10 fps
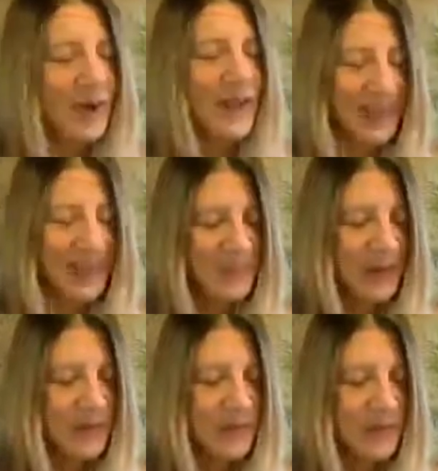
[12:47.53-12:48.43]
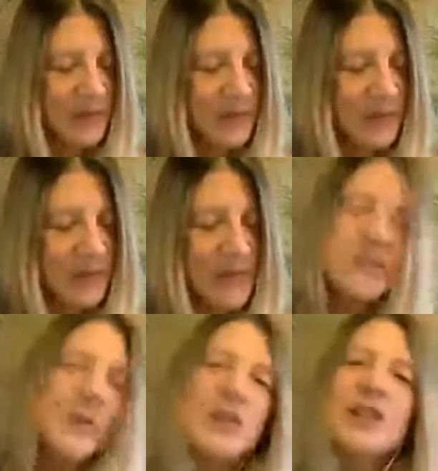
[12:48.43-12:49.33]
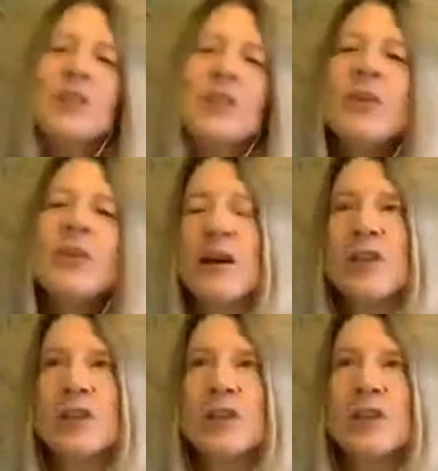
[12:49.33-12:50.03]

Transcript: What I think might be more difficult for me, especially with